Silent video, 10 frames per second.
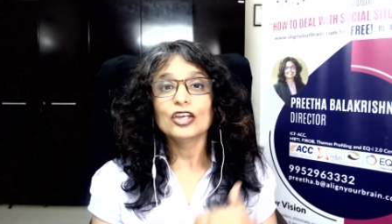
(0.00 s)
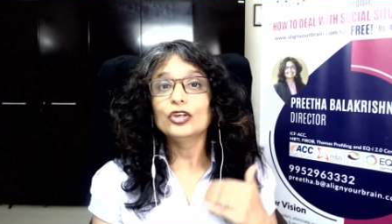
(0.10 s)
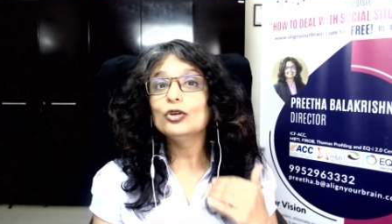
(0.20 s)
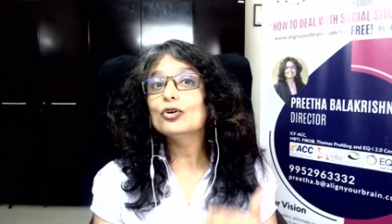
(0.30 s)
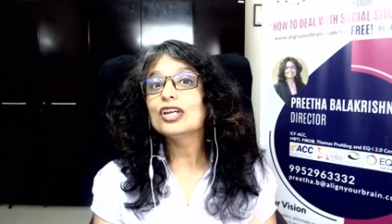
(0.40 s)

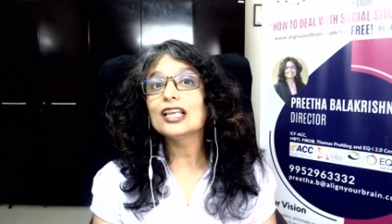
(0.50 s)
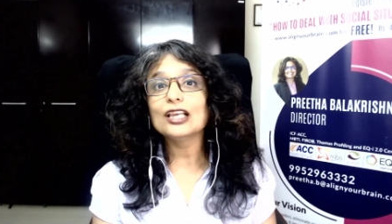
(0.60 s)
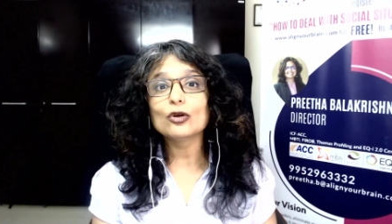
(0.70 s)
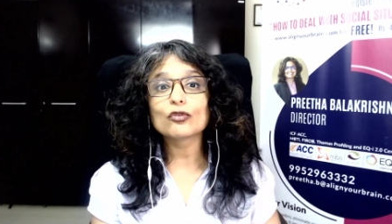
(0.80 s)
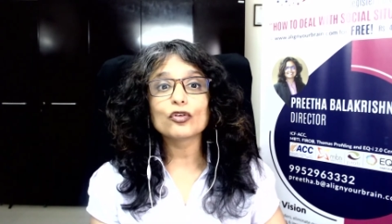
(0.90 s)
Do you really
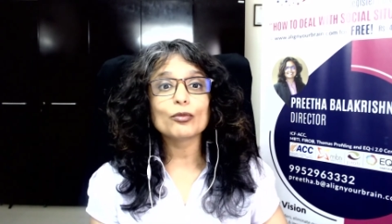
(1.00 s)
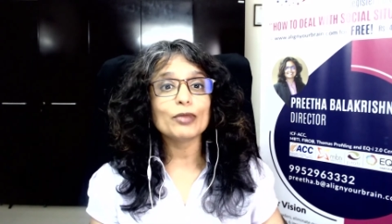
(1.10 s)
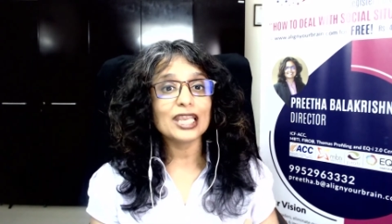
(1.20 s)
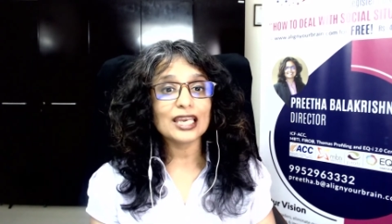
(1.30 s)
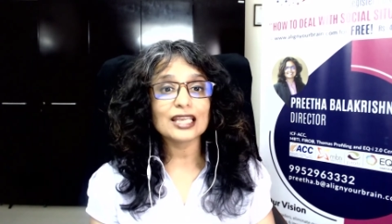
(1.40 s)
look for
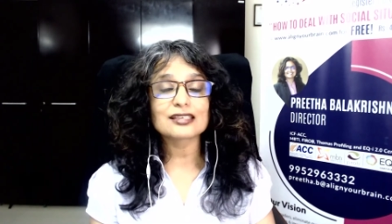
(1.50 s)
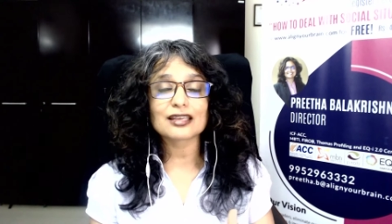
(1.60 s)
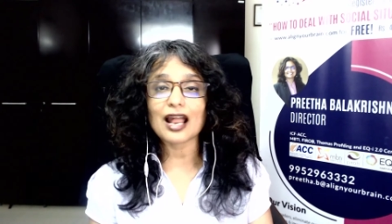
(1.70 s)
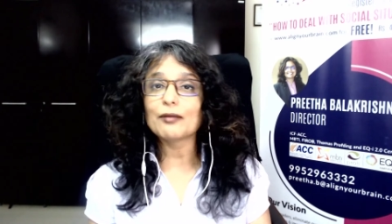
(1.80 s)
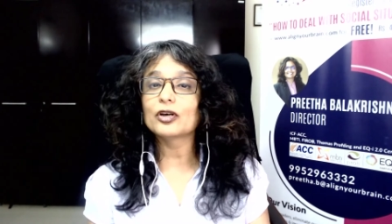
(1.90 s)
meanings,
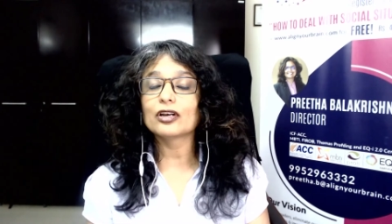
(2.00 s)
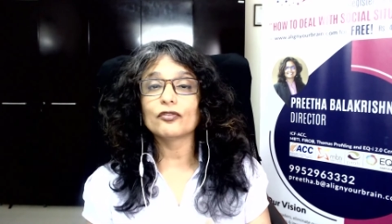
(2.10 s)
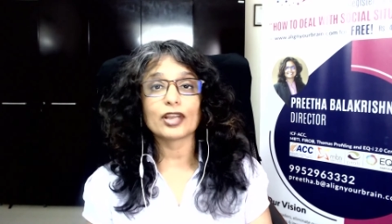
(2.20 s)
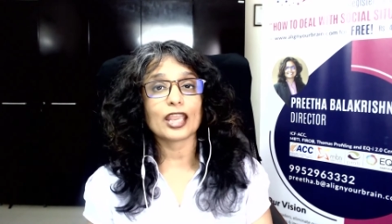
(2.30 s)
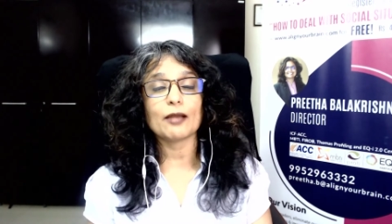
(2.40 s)
grammar and
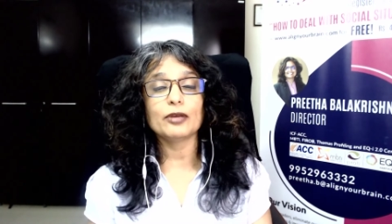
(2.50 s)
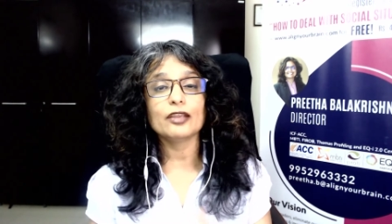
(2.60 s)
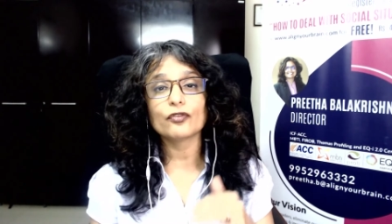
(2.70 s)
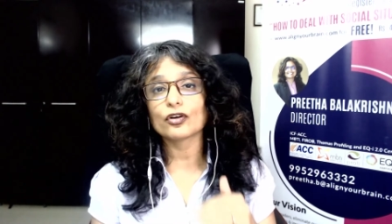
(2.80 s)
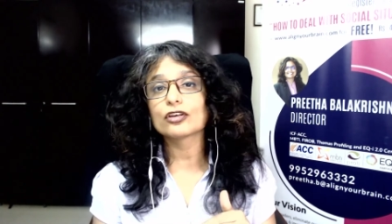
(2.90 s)

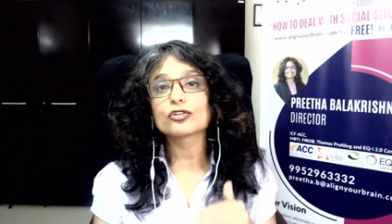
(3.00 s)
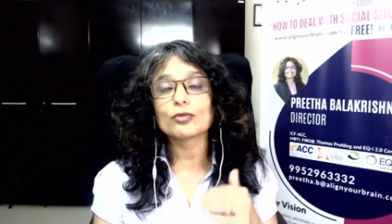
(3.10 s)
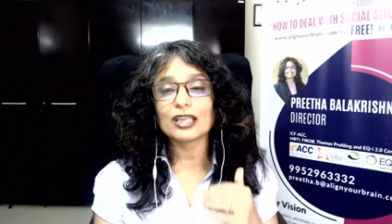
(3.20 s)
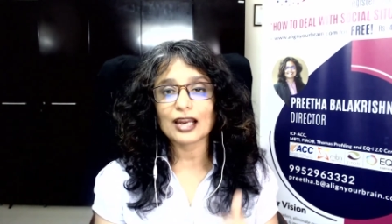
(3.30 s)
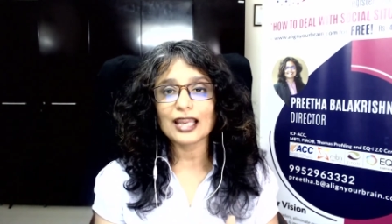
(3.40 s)
vocabulary for it to
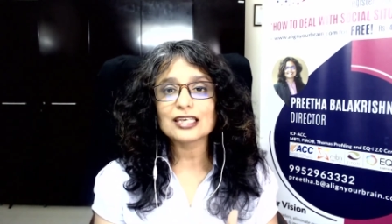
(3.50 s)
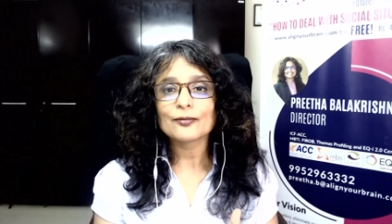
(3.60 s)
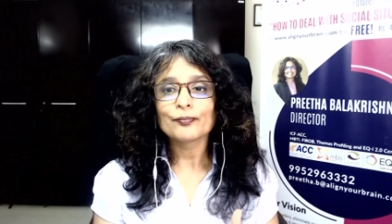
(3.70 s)
be right?